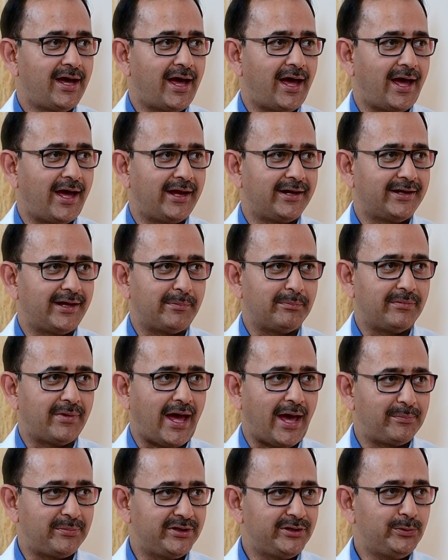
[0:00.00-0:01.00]
and I'm
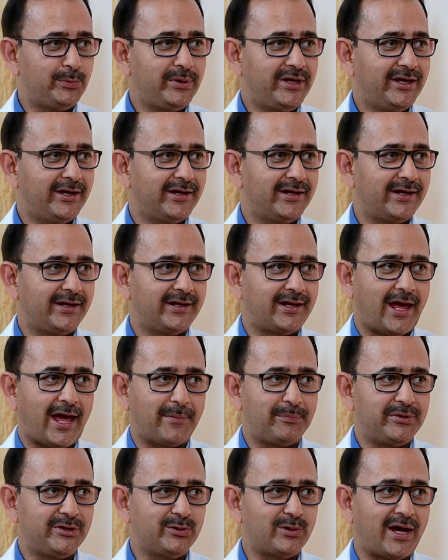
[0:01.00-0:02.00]
happy to be here and
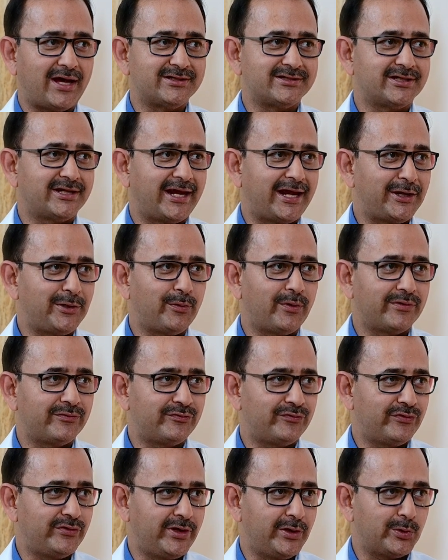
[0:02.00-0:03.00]
happy to answer any
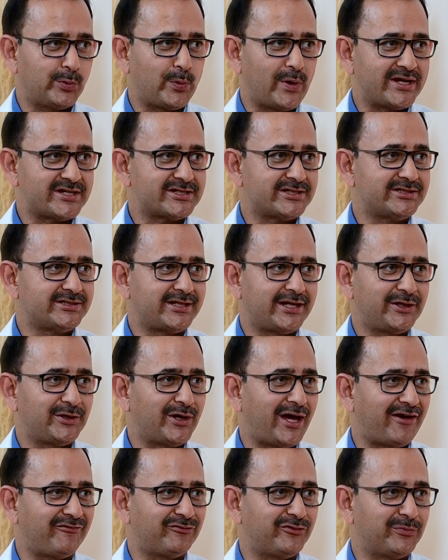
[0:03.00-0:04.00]
of your questions that you
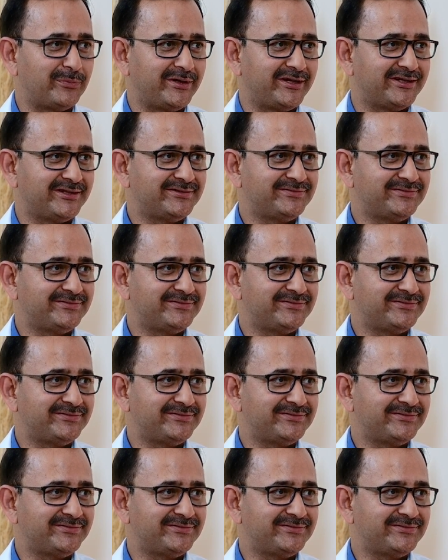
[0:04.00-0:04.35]
have for me.